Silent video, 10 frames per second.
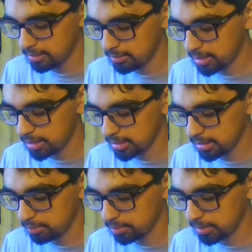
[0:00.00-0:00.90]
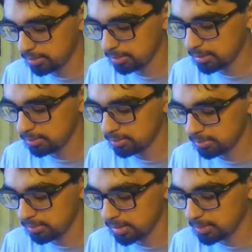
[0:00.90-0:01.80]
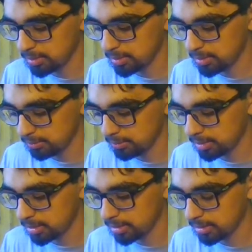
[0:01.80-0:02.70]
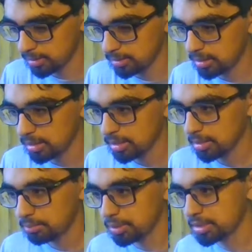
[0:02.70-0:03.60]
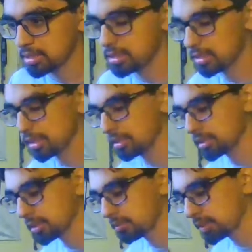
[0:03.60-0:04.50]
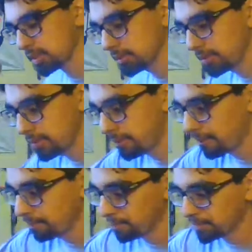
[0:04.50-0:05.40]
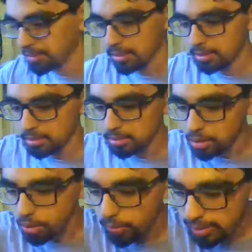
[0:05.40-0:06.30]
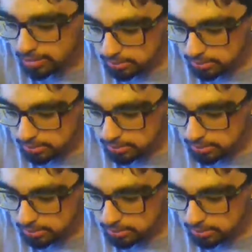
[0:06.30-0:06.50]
time because I probably rebuilt them wrong or busted a seal or something. So